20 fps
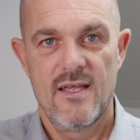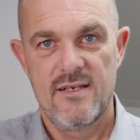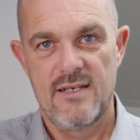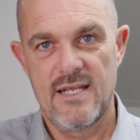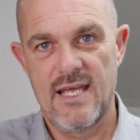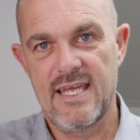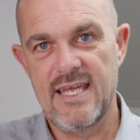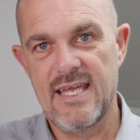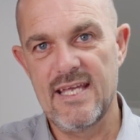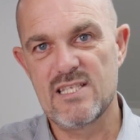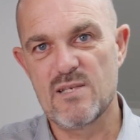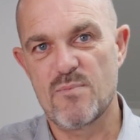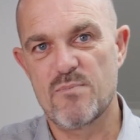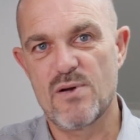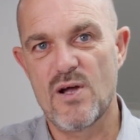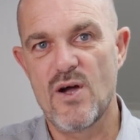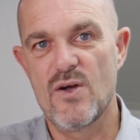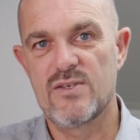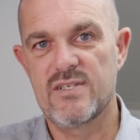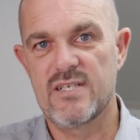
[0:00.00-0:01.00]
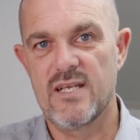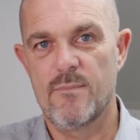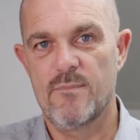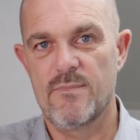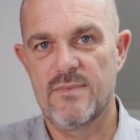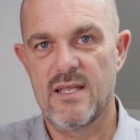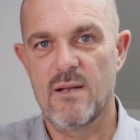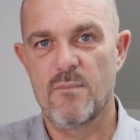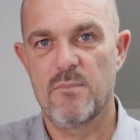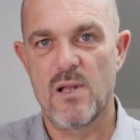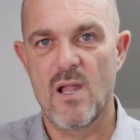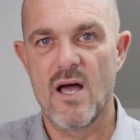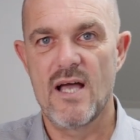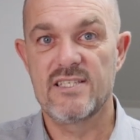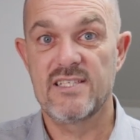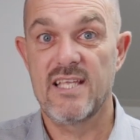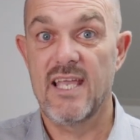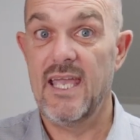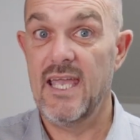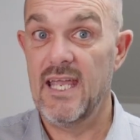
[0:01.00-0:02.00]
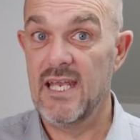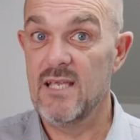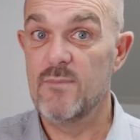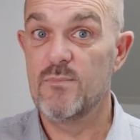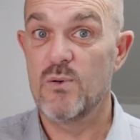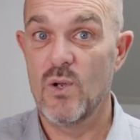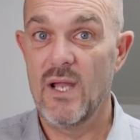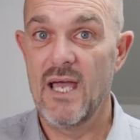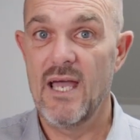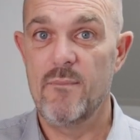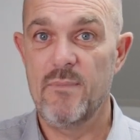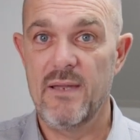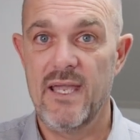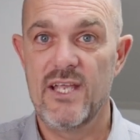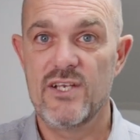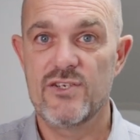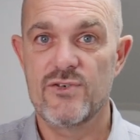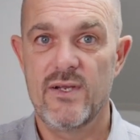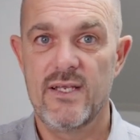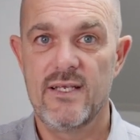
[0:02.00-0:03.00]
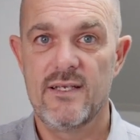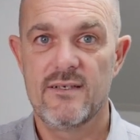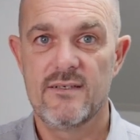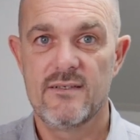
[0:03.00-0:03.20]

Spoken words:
Now here's a pro tip that applies to any pull-out pantry.